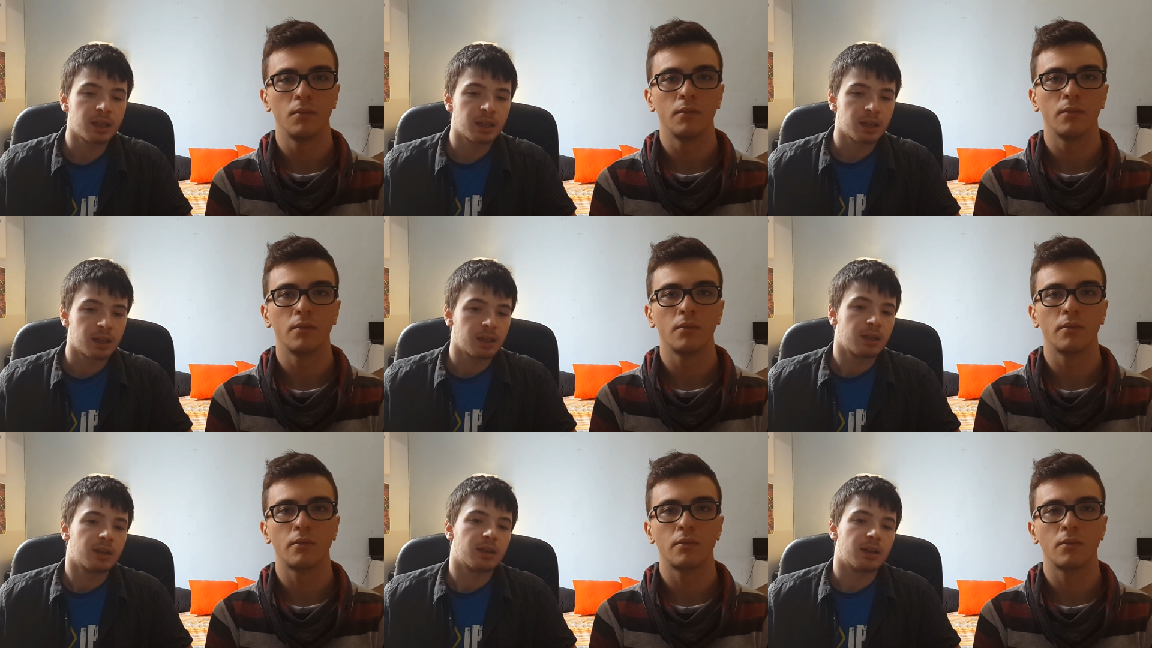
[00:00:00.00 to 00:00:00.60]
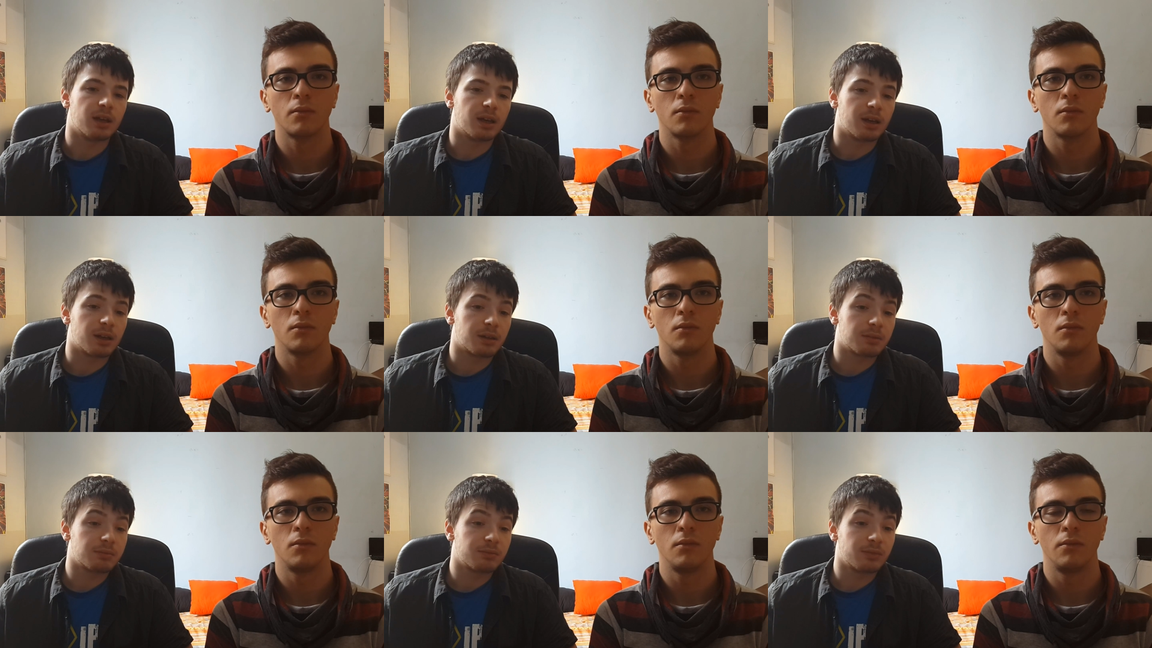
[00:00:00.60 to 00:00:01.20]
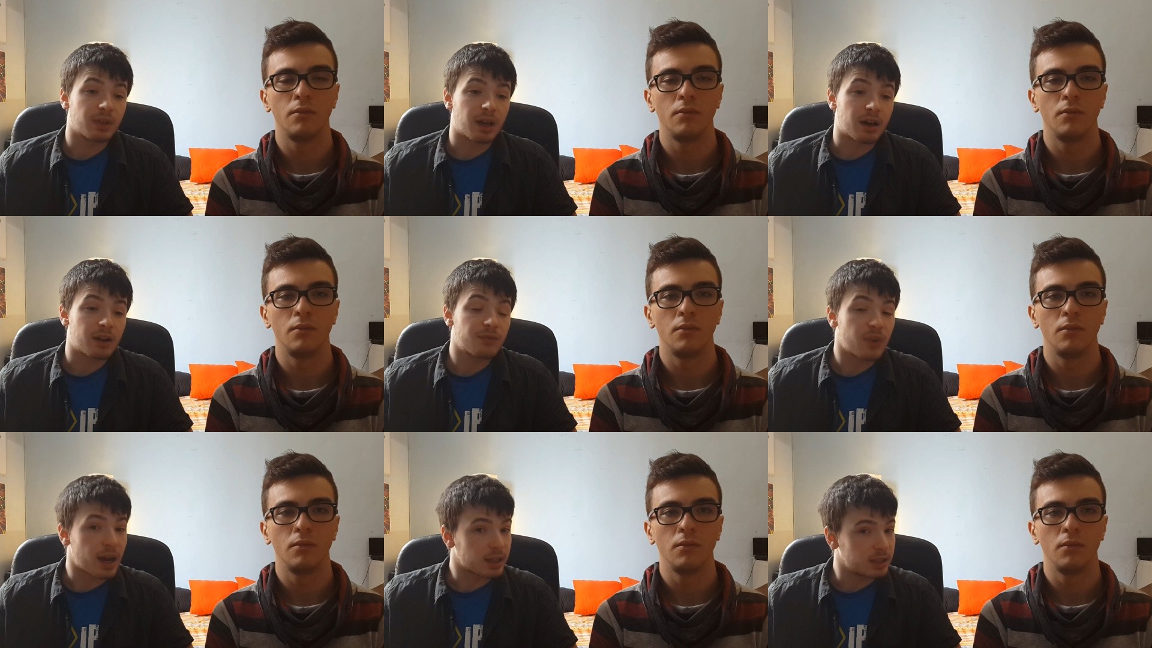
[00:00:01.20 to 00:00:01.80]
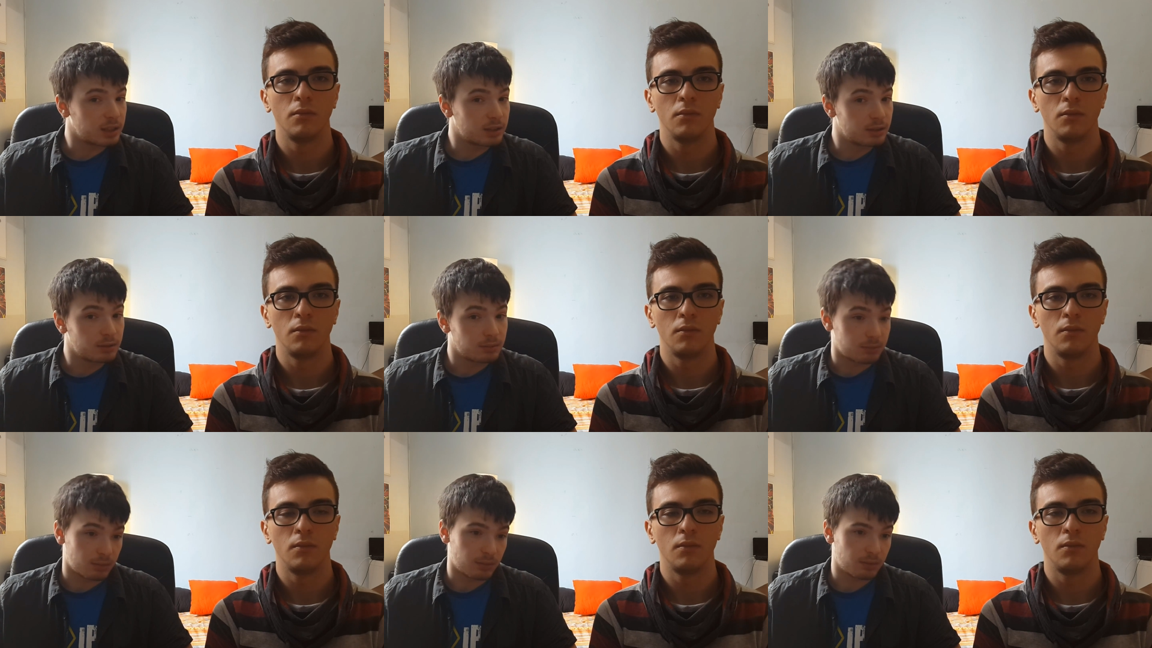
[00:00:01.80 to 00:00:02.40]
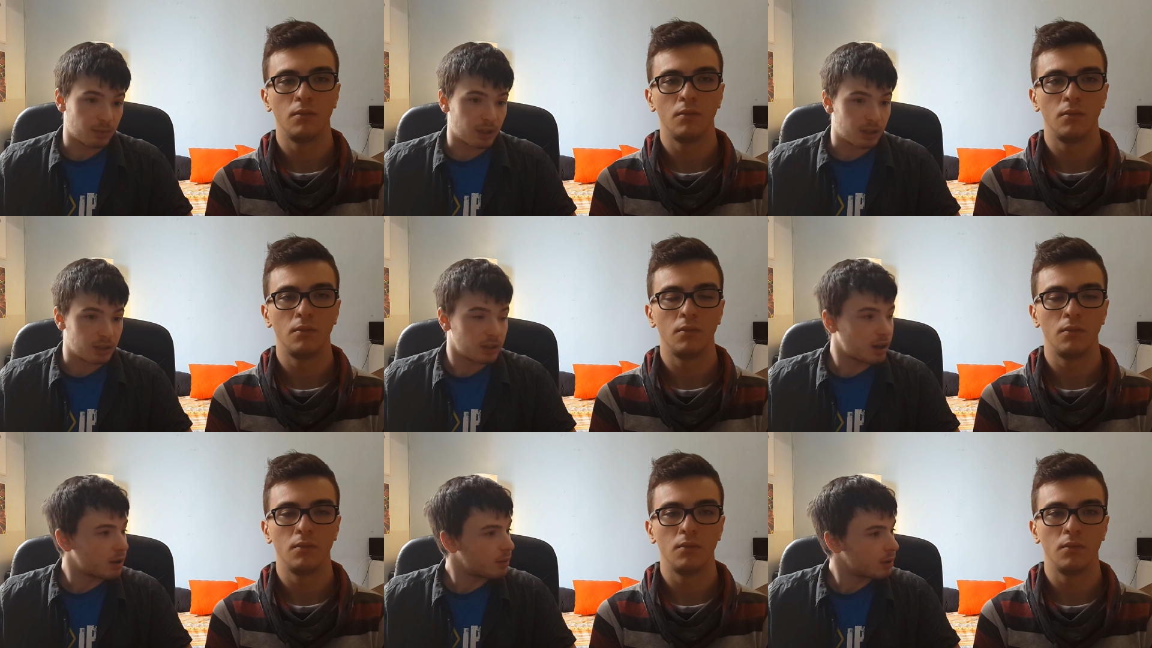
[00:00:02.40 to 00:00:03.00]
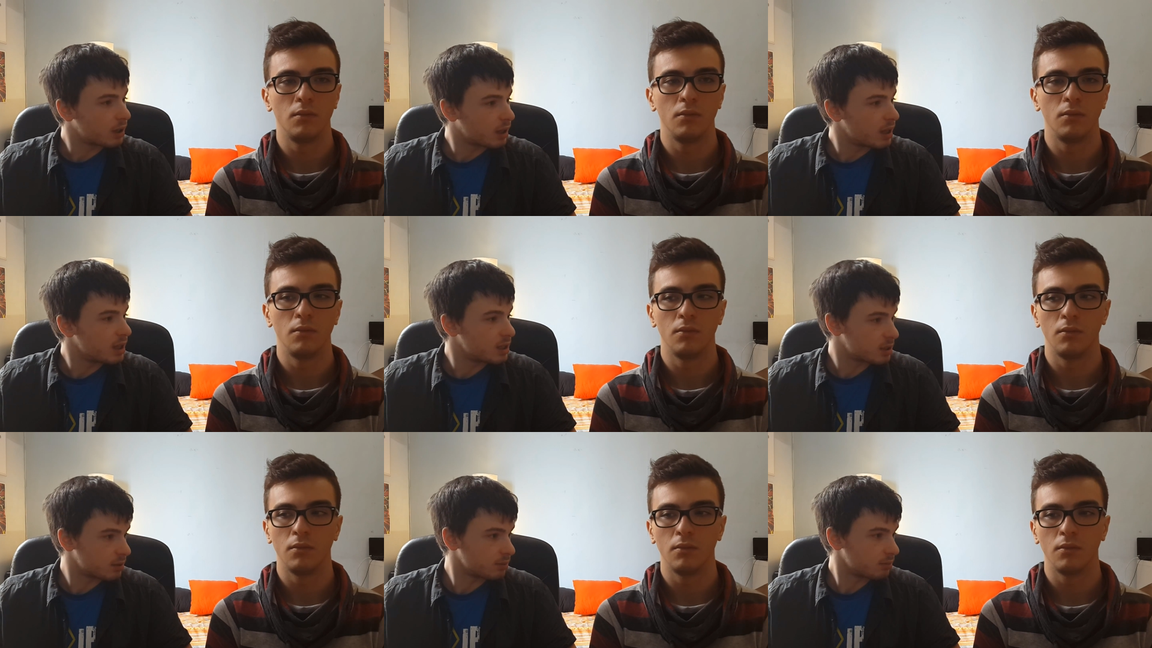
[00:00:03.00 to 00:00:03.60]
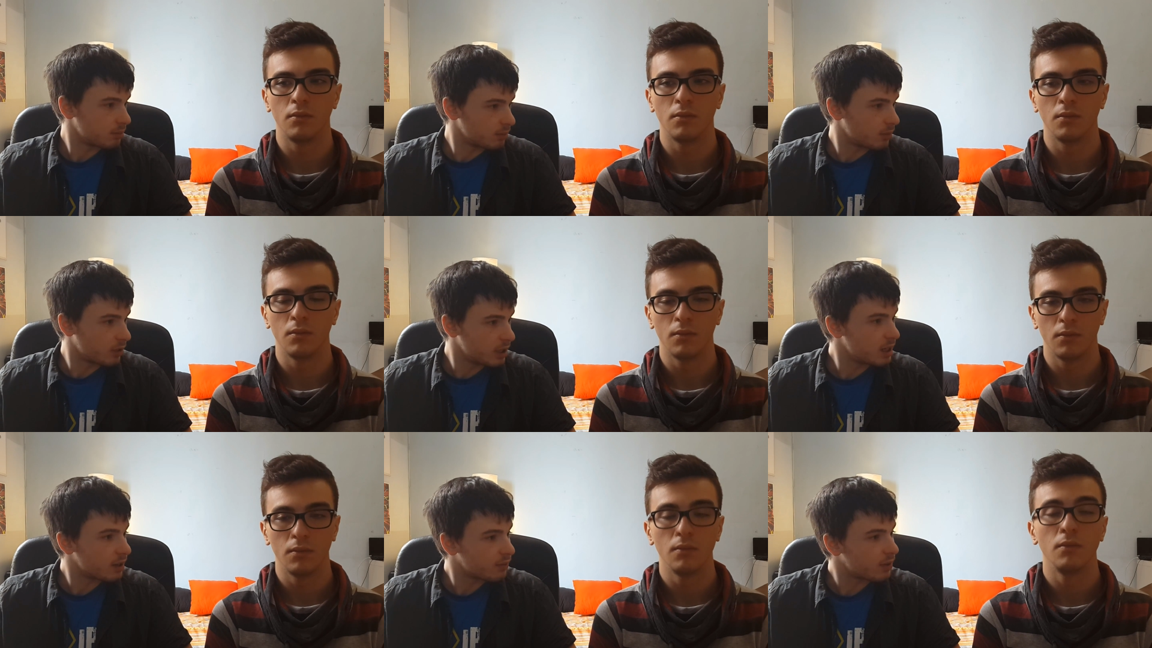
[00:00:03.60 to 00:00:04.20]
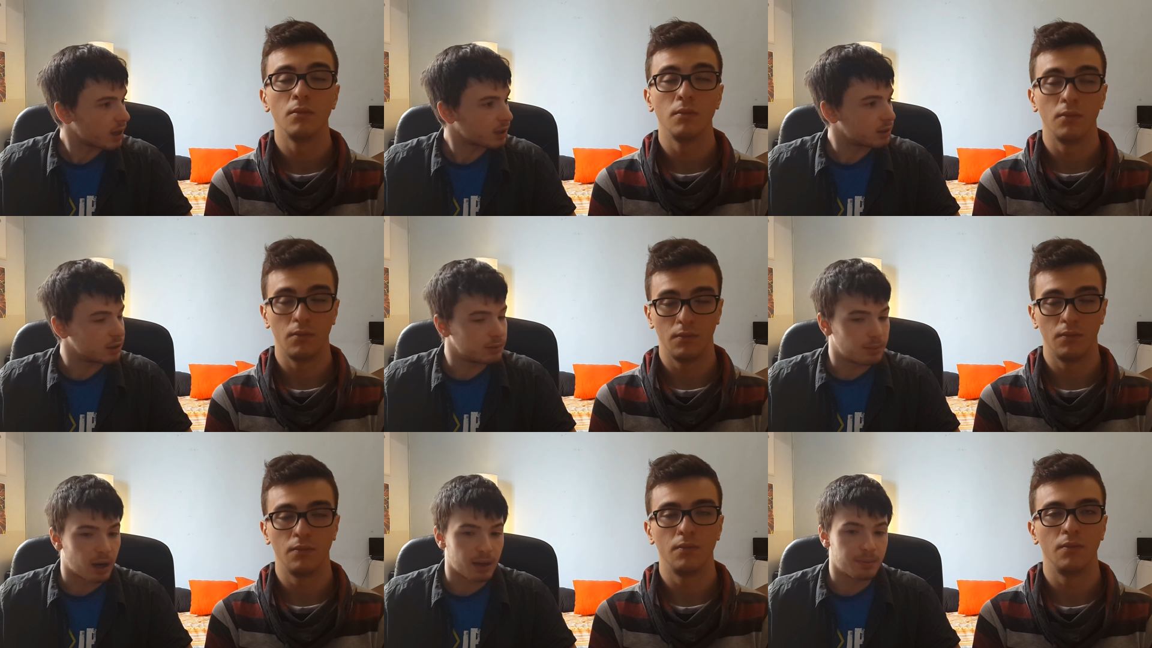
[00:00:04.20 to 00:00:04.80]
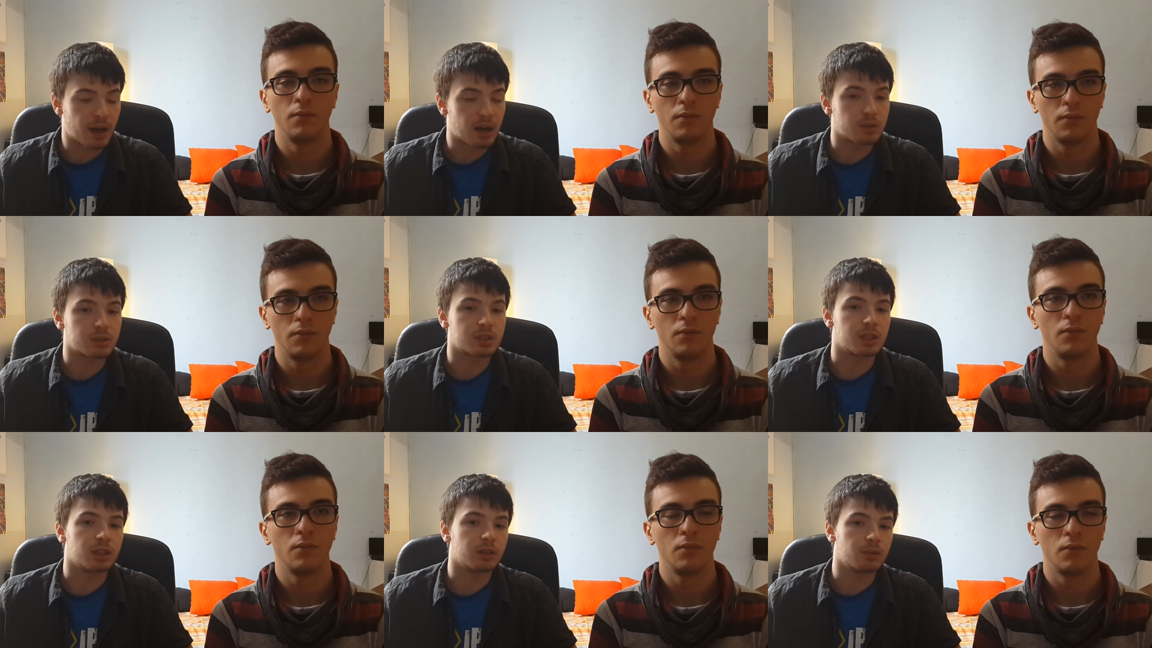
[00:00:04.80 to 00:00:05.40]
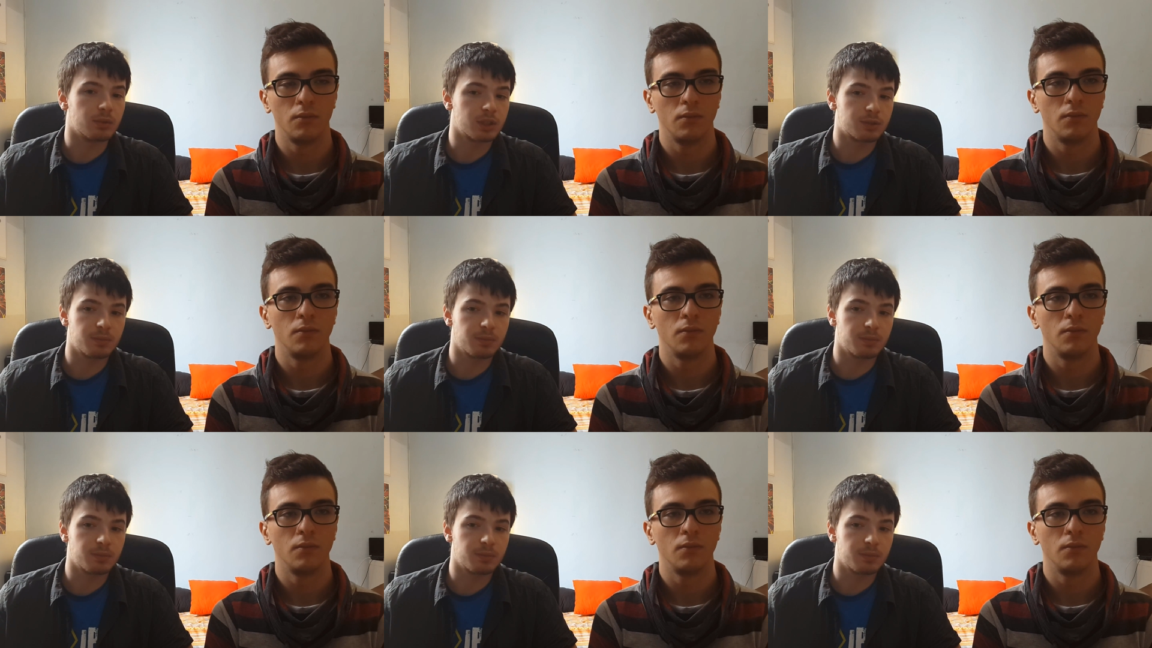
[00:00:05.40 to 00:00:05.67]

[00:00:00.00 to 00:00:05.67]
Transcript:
Speaker 1: uh, are affected, and in our case, really affected by bouncing, which means